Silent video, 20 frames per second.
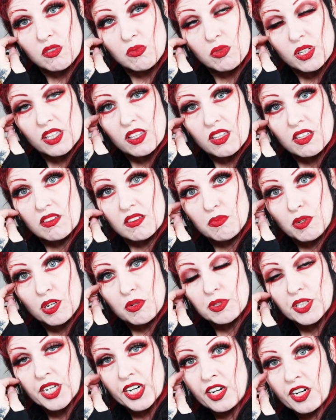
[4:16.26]
with
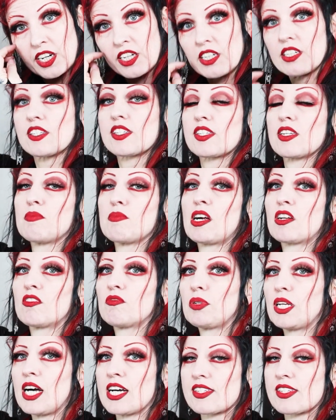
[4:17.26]
Purple Carrot is the amount
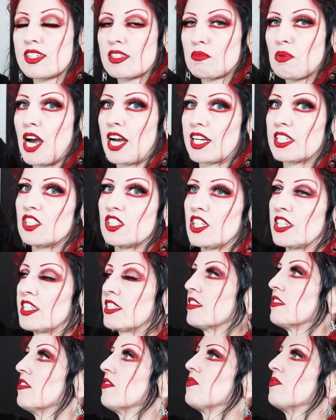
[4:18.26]
of plastic
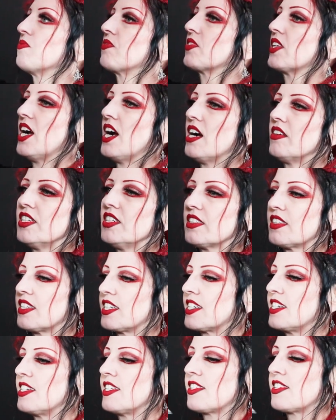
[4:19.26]
packaging.
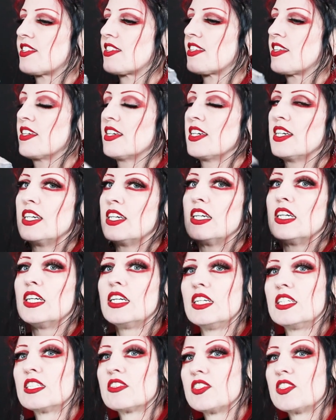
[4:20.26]
Everything is
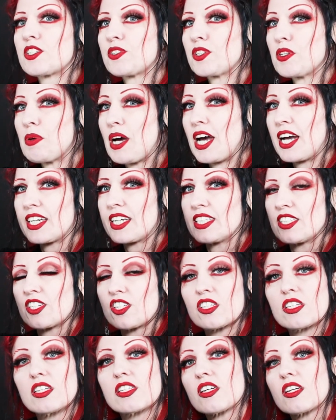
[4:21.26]
individually
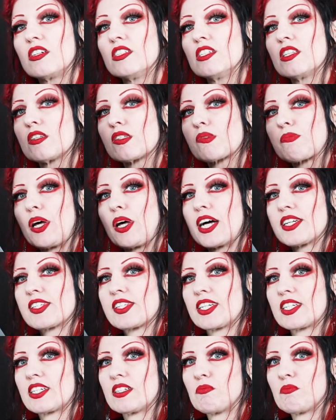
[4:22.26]
packaged. It's all in this
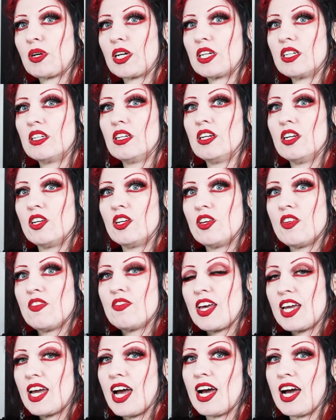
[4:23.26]
plastic, but
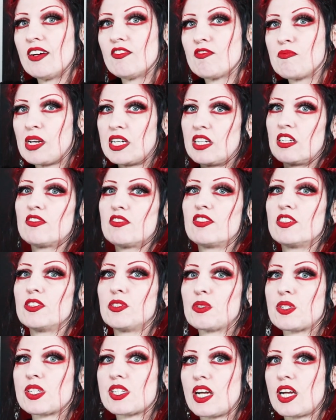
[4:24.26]
they have made a
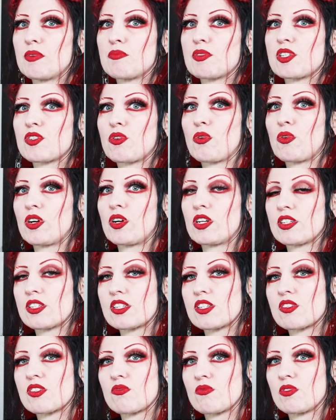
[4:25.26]
few steps
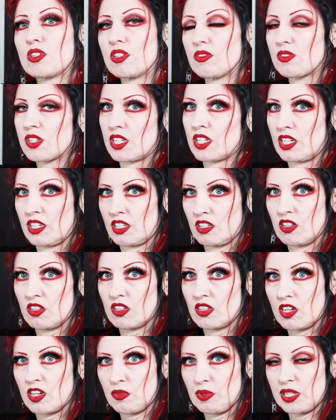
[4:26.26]
towards reducing
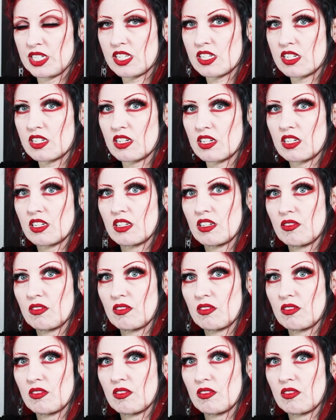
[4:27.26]
their waste